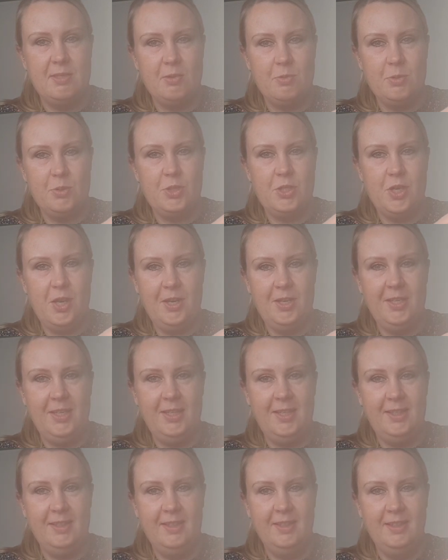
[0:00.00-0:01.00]
so
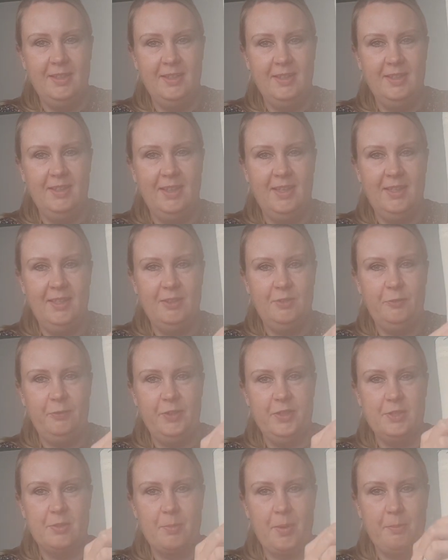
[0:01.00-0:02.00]
shiny and it
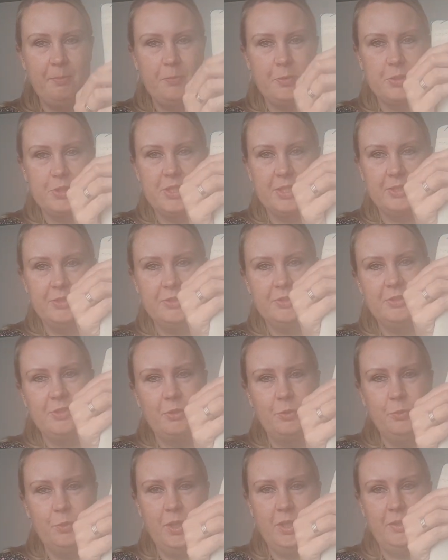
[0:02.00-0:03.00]
fits my project
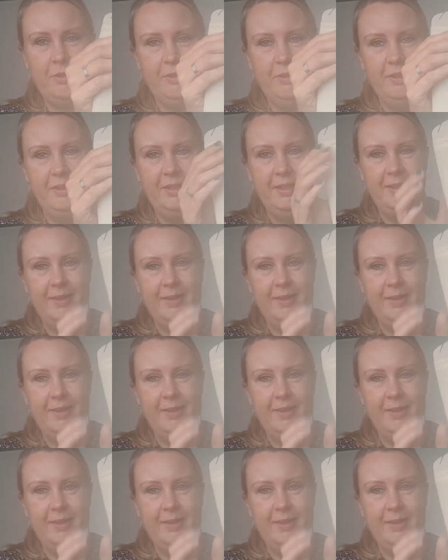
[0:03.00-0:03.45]
so well.